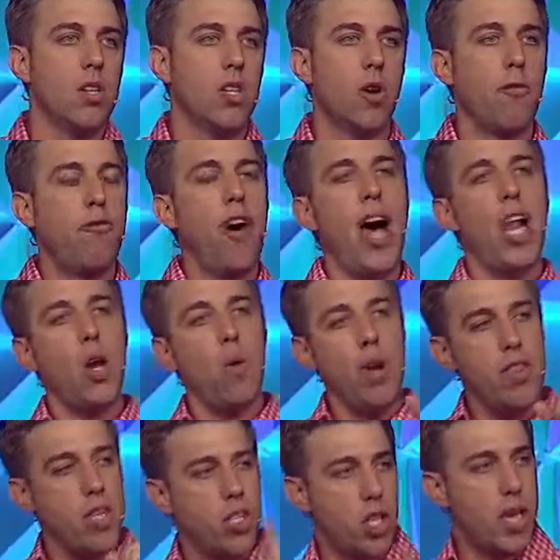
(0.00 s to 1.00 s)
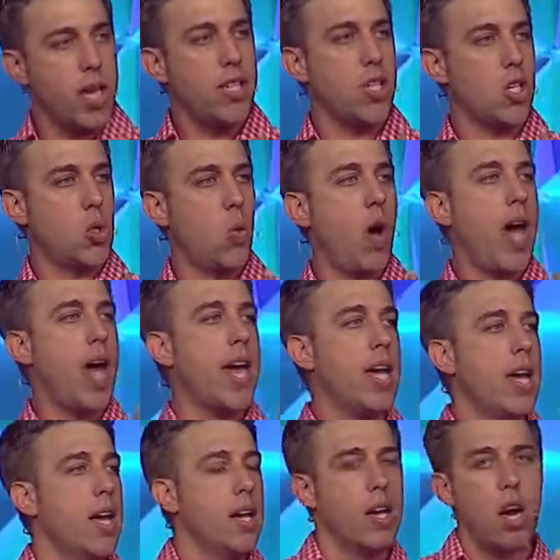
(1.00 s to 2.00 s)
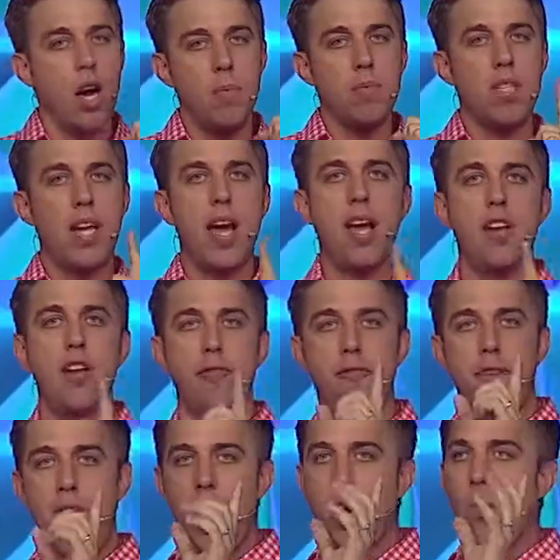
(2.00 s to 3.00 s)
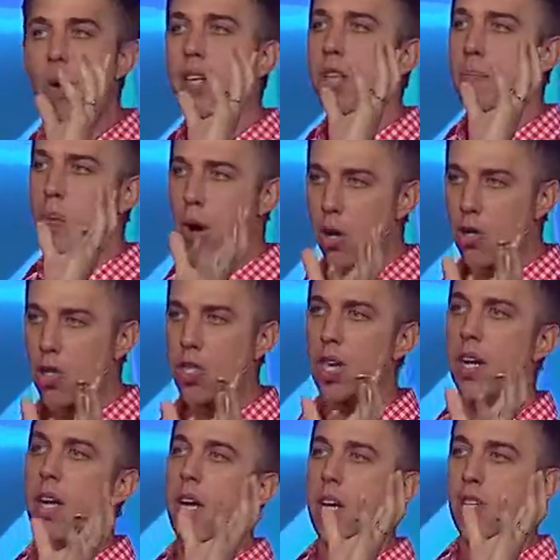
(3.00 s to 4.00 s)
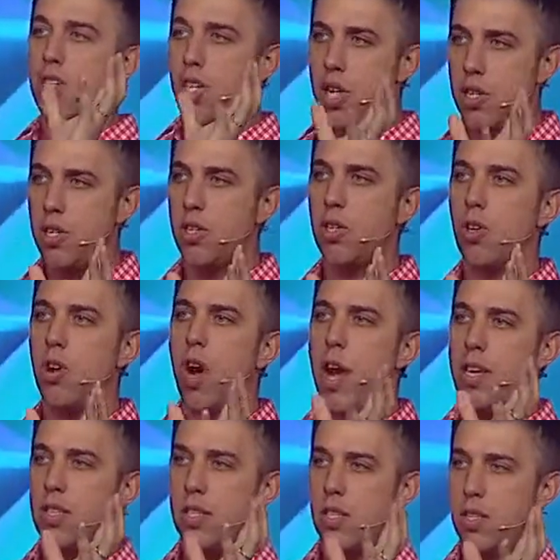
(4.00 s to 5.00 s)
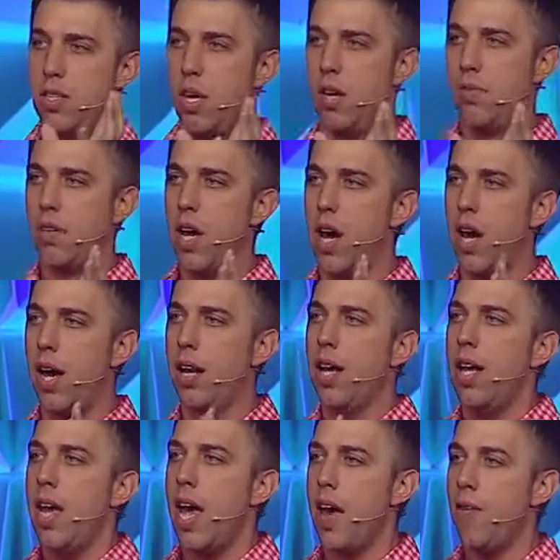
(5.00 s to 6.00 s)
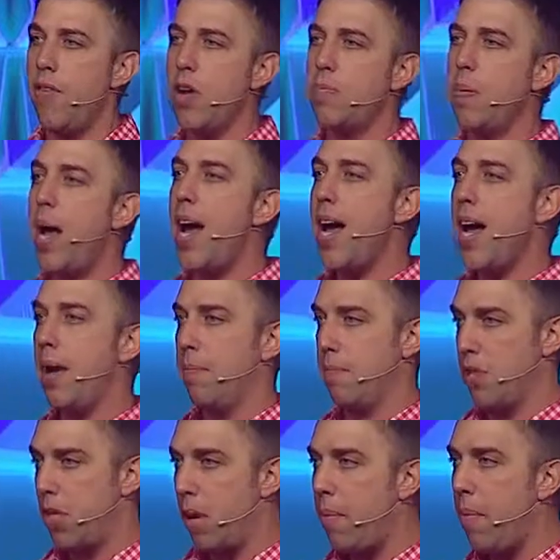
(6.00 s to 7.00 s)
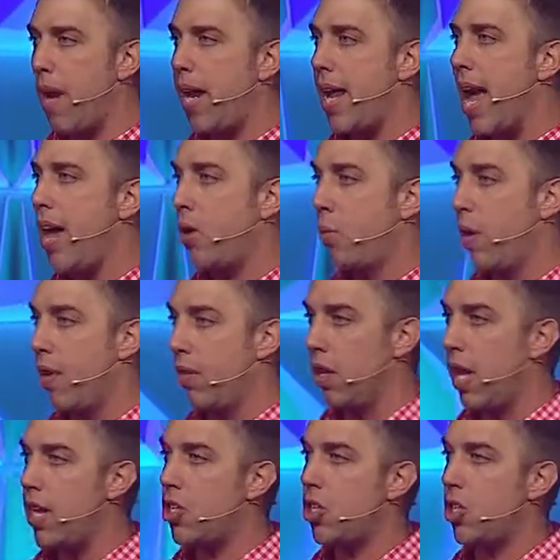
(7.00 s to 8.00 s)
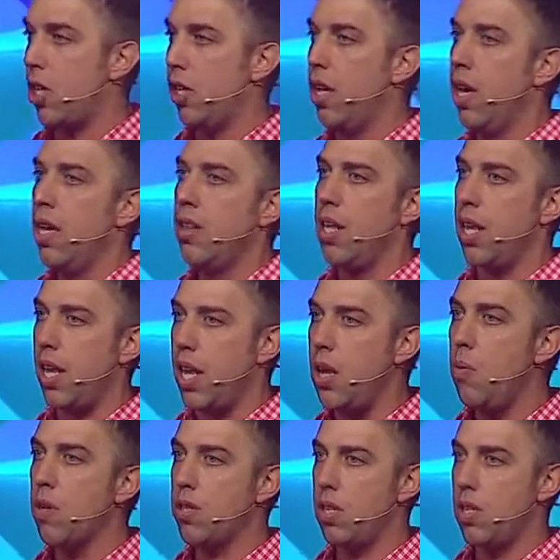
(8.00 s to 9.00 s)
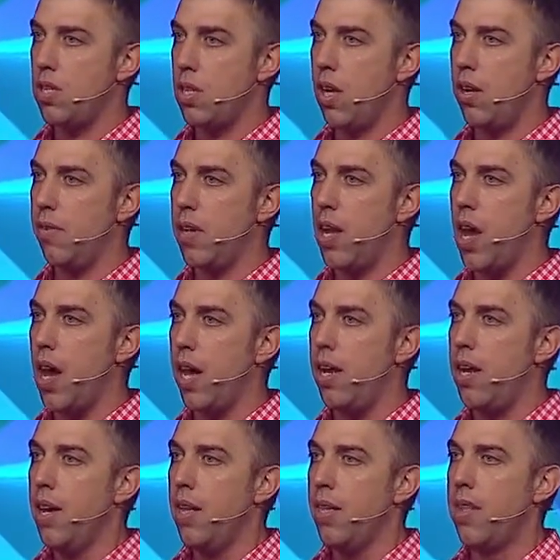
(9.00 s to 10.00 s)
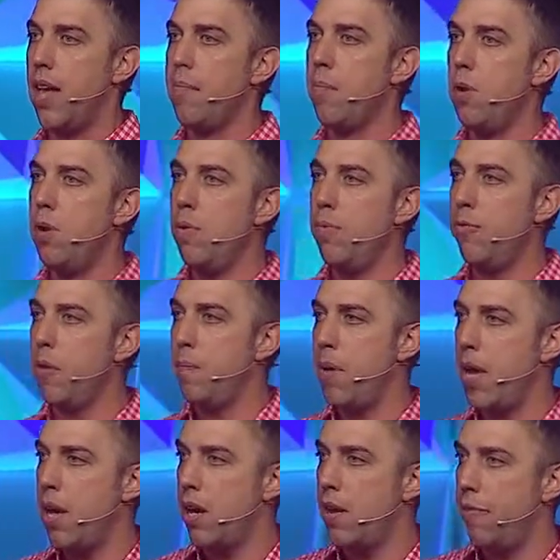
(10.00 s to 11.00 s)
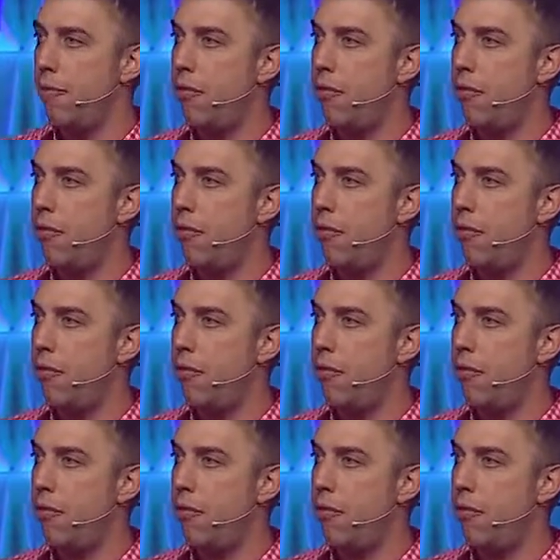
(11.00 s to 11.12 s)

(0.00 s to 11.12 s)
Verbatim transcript: So, following the Jesus way comes down to following the person, Jesus Christ, the Son of God. Every time somebody had a revelation that he was the Son of God, they moved from being a